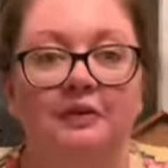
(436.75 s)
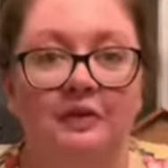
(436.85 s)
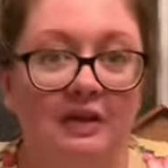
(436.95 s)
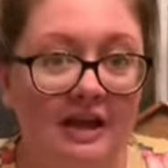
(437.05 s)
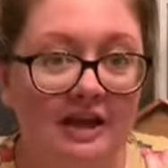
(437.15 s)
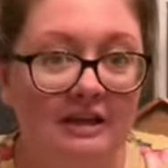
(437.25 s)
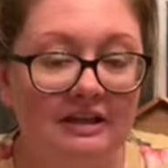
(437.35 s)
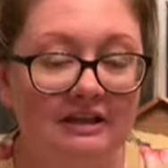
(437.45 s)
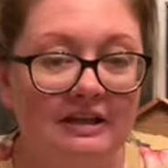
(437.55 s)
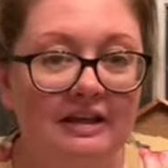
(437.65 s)
Okay,
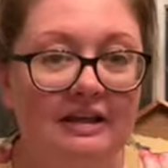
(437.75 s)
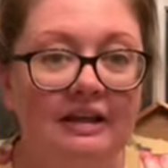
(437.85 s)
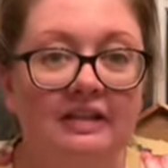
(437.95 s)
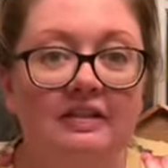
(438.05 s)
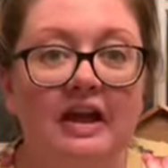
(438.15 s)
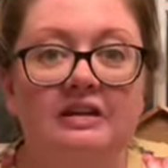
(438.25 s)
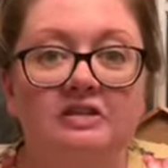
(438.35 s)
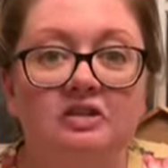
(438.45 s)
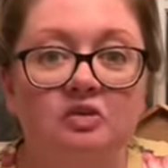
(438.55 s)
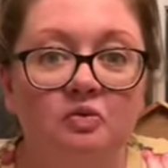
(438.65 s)
that is a
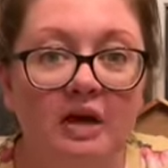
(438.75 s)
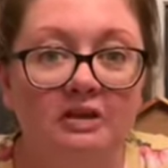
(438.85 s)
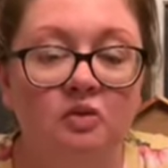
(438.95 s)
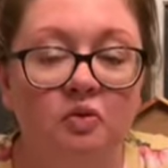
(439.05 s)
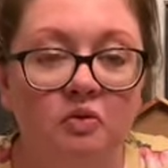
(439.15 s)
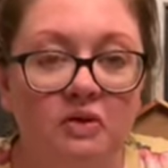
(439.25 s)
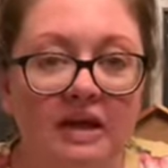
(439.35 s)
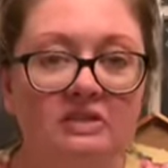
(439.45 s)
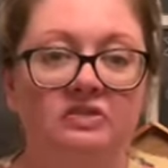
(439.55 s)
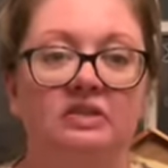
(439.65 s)
direct
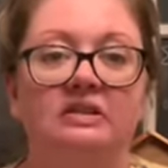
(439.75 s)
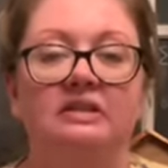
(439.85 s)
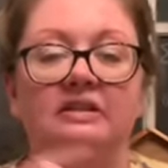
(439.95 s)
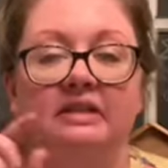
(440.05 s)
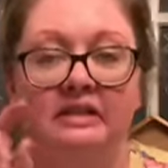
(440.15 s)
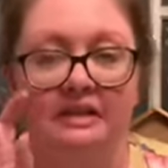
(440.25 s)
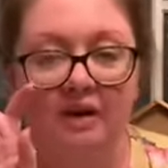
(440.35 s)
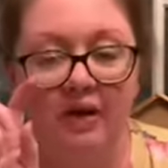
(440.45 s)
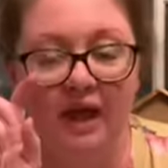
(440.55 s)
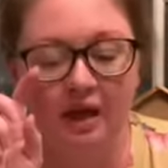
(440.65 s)
quotation. Now,
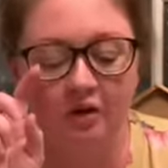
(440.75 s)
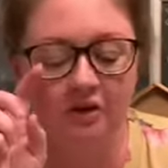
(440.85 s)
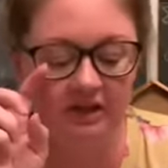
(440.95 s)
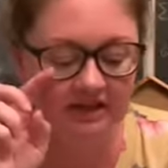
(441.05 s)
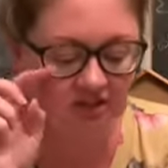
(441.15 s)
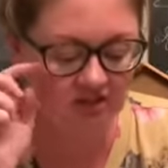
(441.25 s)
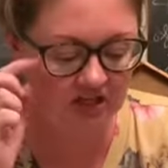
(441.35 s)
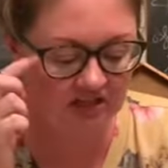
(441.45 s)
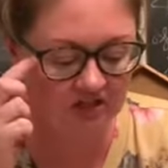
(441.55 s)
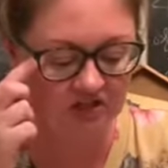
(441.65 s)
how could I
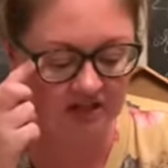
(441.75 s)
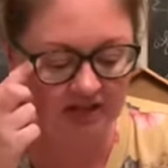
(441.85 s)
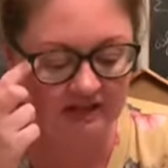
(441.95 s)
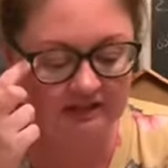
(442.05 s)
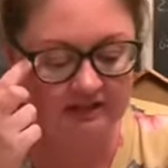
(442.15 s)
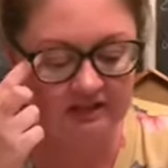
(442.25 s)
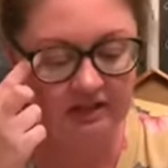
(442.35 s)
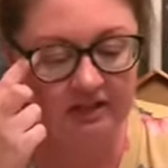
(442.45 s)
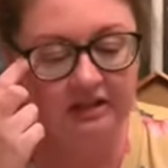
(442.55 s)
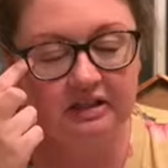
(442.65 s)
change that
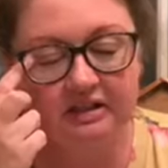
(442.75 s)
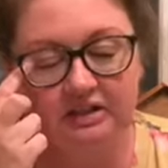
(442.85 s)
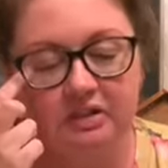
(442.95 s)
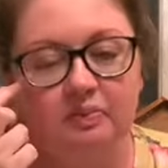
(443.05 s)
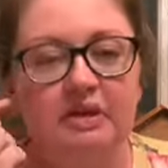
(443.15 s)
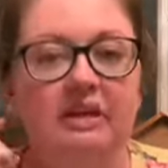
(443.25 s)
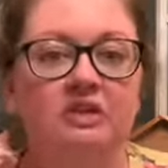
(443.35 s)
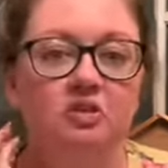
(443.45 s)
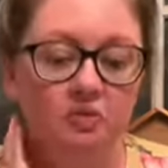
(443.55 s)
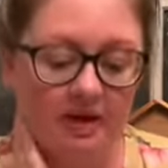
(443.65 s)
to be
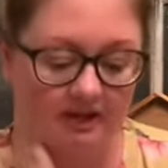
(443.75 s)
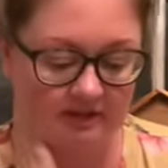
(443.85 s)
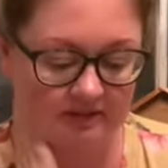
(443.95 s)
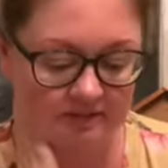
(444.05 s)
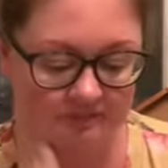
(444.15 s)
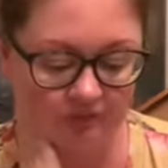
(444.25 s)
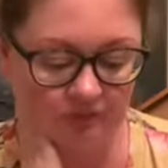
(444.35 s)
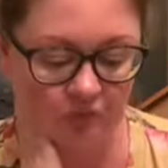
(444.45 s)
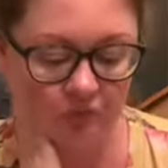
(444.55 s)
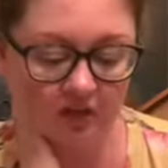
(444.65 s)
indirect?
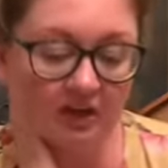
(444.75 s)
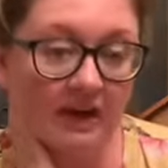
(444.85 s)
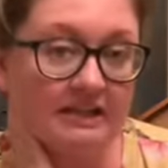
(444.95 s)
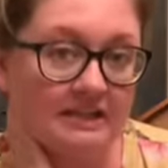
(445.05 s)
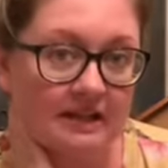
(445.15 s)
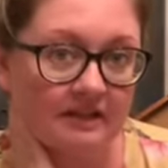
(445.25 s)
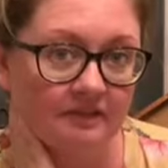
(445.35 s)
What could I say?